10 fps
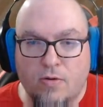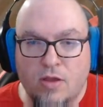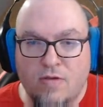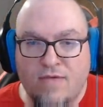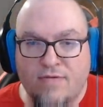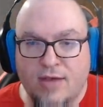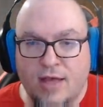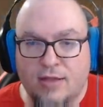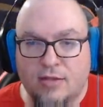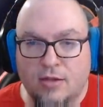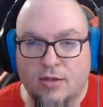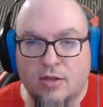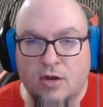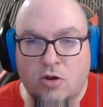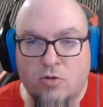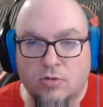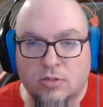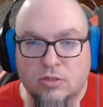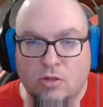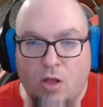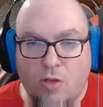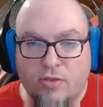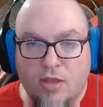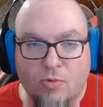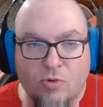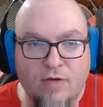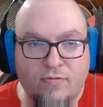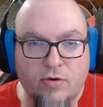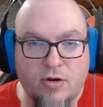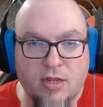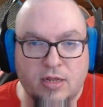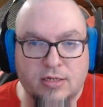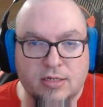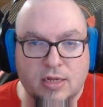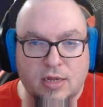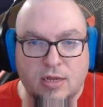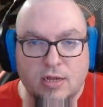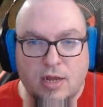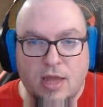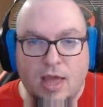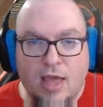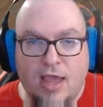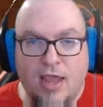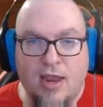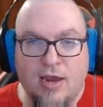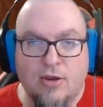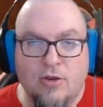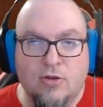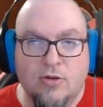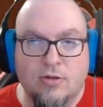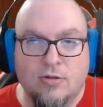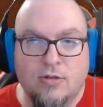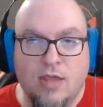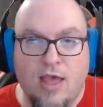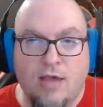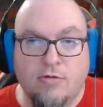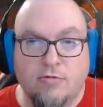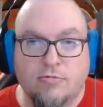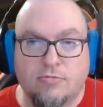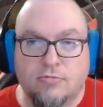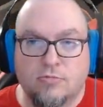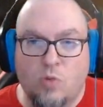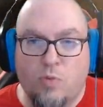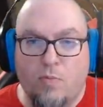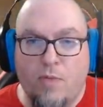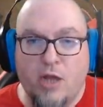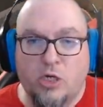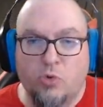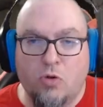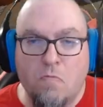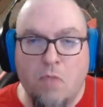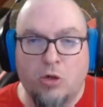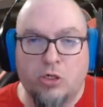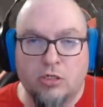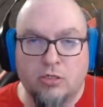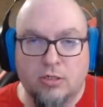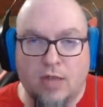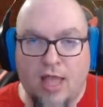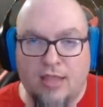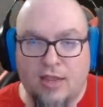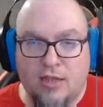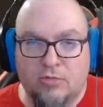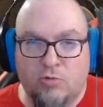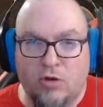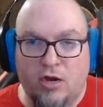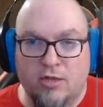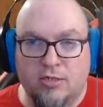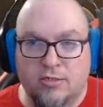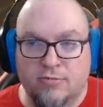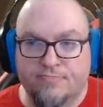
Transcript: You even got the, the Newton's Law thing, whatever it is. And yeah, the perpetual motion, I think what it is.